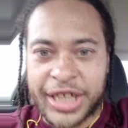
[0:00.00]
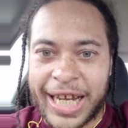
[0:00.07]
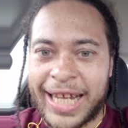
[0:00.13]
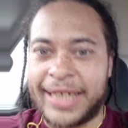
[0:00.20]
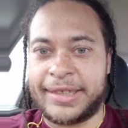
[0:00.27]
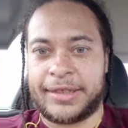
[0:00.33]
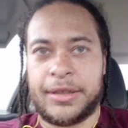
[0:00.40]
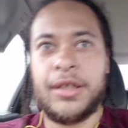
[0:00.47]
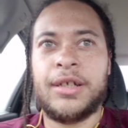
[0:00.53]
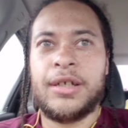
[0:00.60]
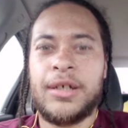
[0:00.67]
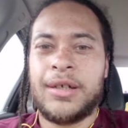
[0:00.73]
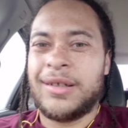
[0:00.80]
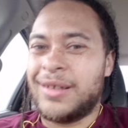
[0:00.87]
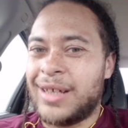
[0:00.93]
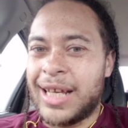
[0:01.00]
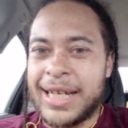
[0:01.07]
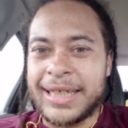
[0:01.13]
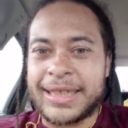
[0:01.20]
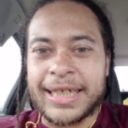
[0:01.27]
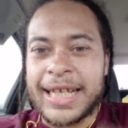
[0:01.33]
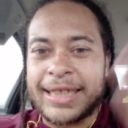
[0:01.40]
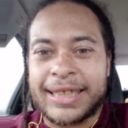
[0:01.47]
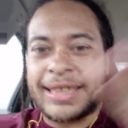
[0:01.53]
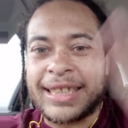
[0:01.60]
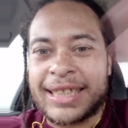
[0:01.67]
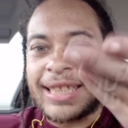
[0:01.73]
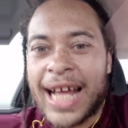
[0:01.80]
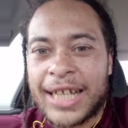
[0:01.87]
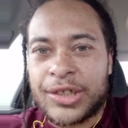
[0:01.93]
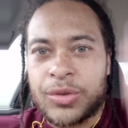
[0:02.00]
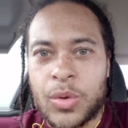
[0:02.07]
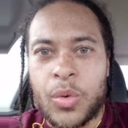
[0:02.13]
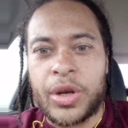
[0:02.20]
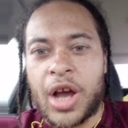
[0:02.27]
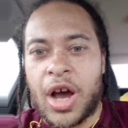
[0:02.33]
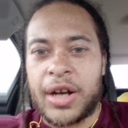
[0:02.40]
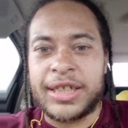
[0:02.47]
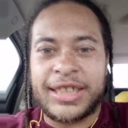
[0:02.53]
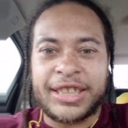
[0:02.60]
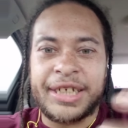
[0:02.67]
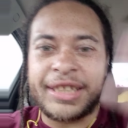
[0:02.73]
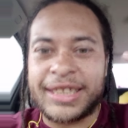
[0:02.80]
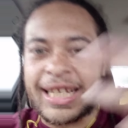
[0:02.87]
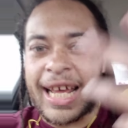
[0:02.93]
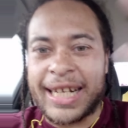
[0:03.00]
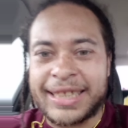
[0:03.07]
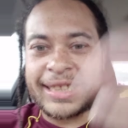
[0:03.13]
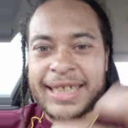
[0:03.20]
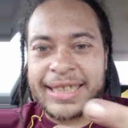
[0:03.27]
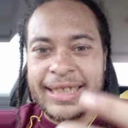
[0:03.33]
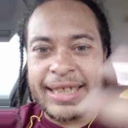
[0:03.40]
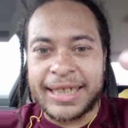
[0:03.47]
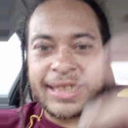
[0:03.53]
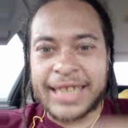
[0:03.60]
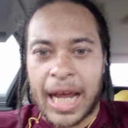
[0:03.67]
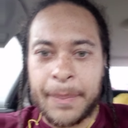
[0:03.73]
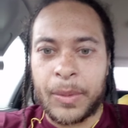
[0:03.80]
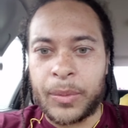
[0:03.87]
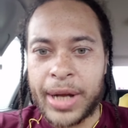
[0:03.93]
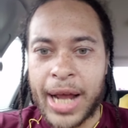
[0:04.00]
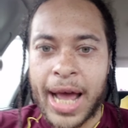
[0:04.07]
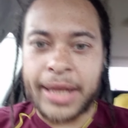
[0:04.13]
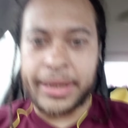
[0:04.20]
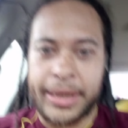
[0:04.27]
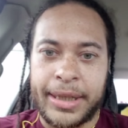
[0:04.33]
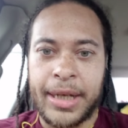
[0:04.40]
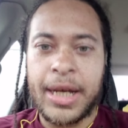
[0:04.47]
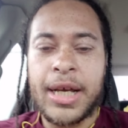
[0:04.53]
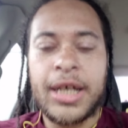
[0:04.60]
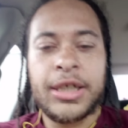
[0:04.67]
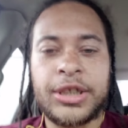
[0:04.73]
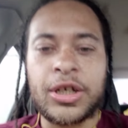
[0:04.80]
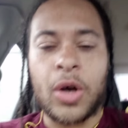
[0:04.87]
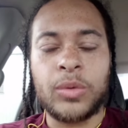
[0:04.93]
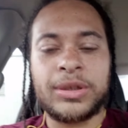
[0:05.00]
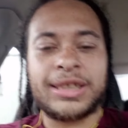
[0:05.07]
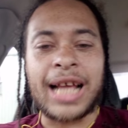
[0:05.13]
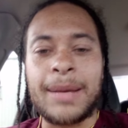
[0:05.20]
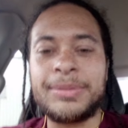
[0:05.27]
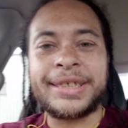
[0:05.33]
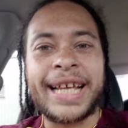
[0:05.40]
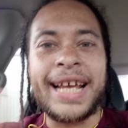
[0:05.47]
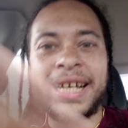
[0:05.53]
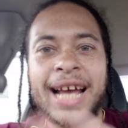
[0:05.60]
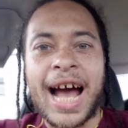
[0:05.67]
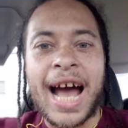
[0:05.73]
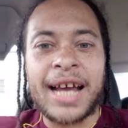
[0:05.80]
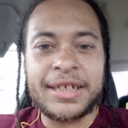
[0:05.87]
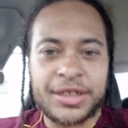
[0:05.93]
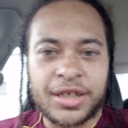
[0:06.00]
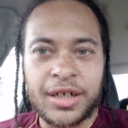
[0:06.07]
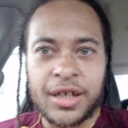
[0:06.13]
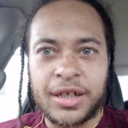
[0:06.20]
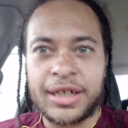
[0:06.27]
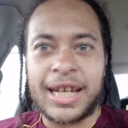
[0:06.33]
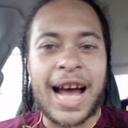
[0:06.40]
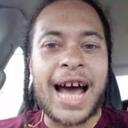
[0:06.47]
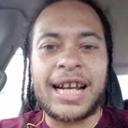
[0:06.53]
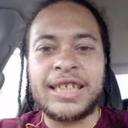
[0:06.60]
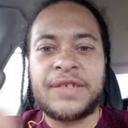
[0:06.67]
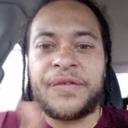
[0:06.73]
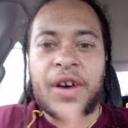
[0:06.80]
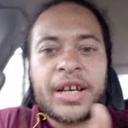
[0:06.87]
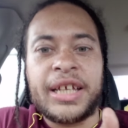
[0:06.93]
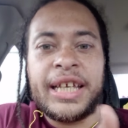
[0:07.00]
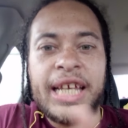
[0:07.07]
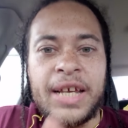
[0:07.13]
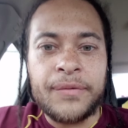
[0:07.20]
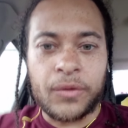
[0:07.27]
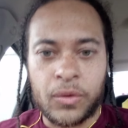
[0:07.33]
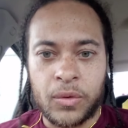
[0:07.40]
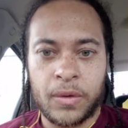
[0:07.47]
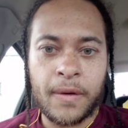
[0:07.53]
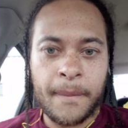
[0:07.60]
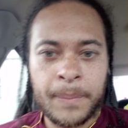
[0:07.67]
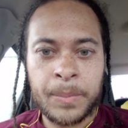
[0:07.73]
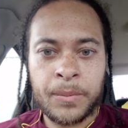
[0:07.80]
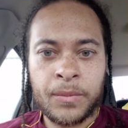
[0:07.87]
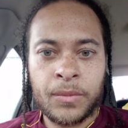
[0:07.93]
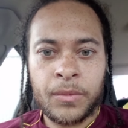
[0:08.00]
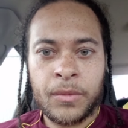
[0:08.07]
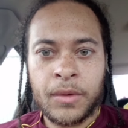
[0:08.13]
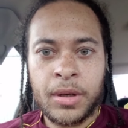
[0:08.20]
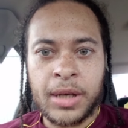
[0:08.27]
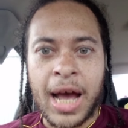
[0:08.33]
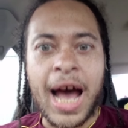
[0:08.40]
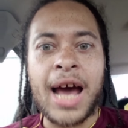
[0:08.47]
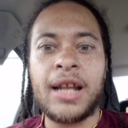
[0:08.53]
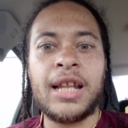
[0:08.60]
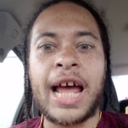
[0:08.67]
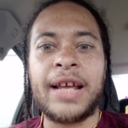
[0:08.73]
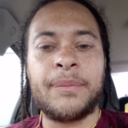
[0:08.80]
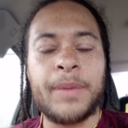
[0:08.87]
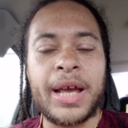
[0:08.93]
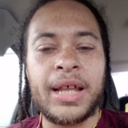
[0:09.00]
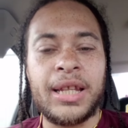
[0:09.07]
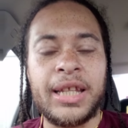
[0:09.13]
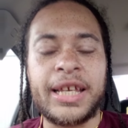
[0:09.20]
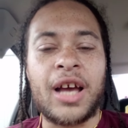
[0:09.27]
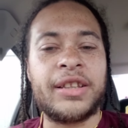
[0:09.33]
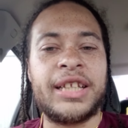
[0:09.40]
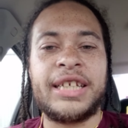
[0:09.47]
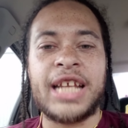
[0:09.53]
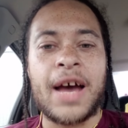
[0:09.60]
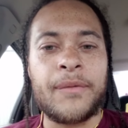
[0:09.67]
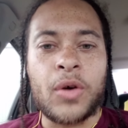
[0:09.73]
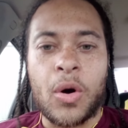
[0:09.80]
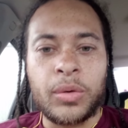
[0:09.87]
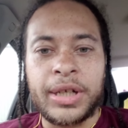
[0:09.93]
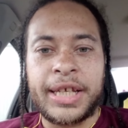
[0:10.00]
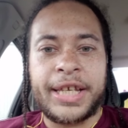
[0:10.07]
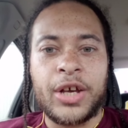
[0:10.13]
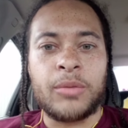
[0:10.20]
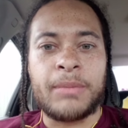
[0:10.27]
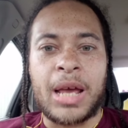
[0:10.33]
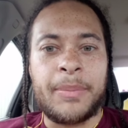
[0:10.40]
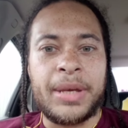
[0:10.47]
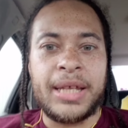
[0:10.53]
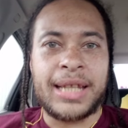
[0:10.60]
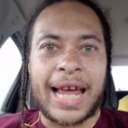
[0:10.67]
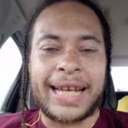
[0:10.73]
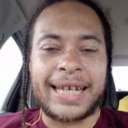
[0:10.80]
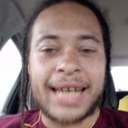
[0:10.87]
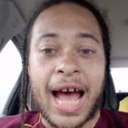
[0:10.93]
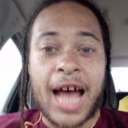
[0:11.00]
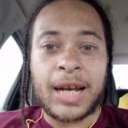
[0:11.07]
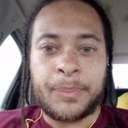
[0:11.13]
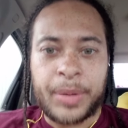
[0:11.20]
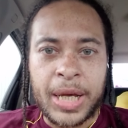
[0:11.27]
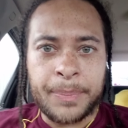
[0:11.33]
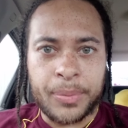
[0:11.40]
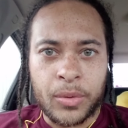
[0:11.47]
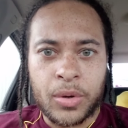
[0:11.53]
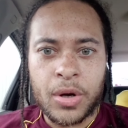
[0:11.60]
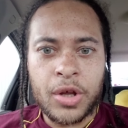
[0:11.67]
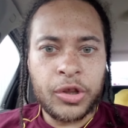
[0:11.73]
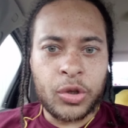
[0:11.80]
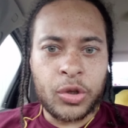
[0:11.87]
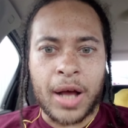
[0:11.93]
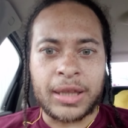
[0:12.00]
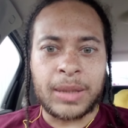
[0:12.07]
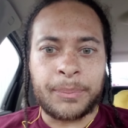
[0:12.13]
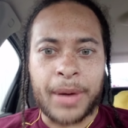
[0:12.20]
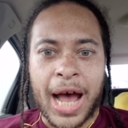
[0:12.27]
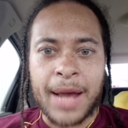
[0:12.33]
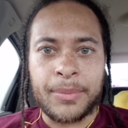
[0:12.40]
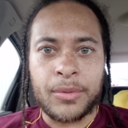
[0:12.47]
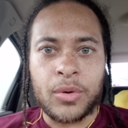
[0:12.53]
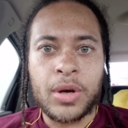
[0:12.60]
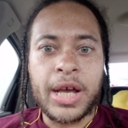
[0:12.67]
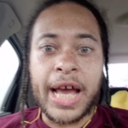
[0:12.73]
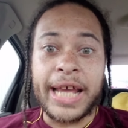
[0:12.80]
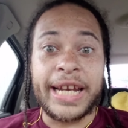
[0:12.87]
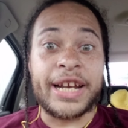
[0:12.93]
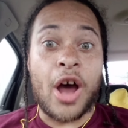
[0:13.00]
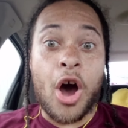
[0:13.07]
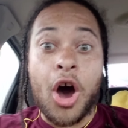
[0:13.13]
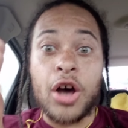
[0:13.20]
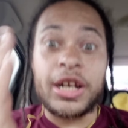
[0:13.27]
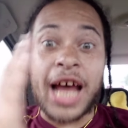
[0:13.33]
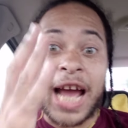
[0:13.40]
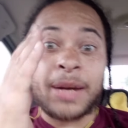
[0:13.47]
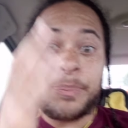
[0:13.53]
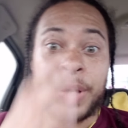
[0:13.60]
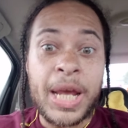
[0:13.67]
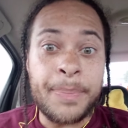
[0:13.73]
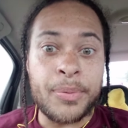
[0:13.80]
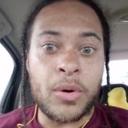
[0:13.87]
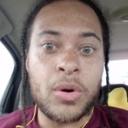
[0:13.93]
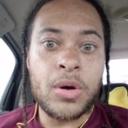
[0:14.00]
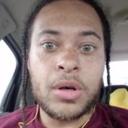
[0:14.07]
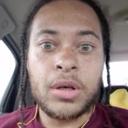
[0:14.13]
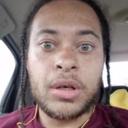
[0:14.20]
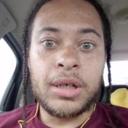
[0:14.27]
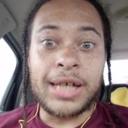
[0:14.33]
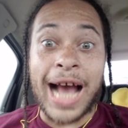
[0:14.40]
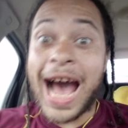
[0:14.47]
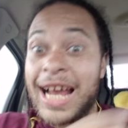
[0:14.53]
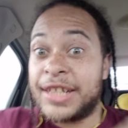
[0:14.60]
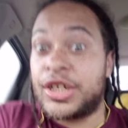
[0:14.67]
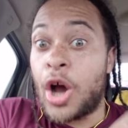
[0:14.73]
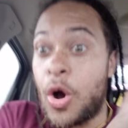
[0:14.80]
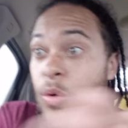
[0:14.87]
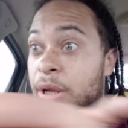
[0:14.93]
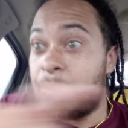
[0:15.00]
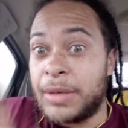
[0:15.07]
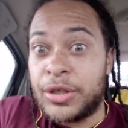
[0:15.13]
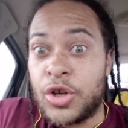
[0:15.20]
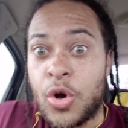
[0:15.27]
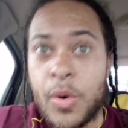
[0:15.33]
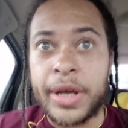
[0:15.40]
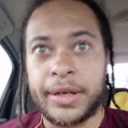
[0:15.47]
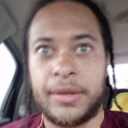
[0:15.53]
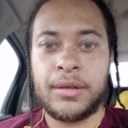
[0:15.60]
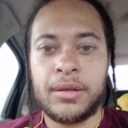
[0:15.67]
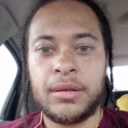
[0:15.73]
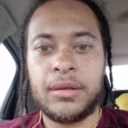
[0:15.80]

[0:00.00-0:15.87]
chance. And it's it's just not true, y'all. This shit does not exist in this type of reality. So stop saying God is good. God is fucking evil. God, like, man, look out, the devil only killed maybe like nine people throughout the Bible. And in all nine people, God told him to do it.